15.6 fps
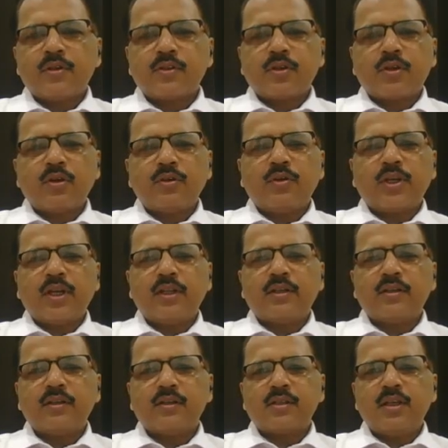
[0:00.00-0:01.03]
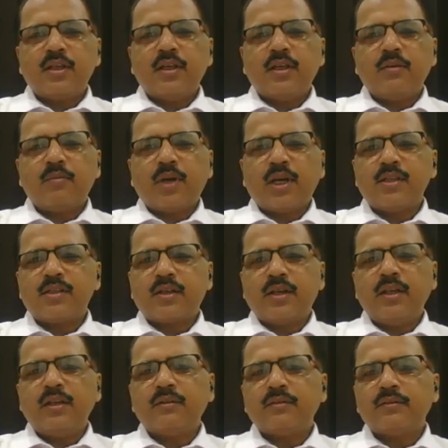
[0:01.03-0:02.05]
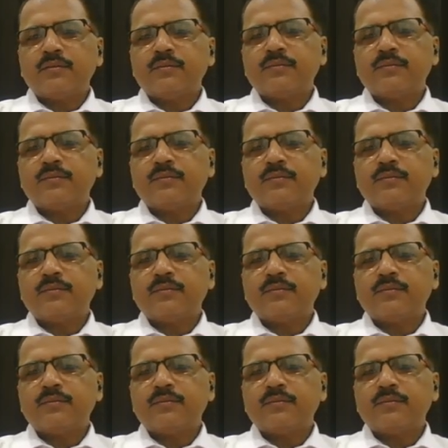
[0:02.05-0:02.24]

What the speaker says: So now you can see my screen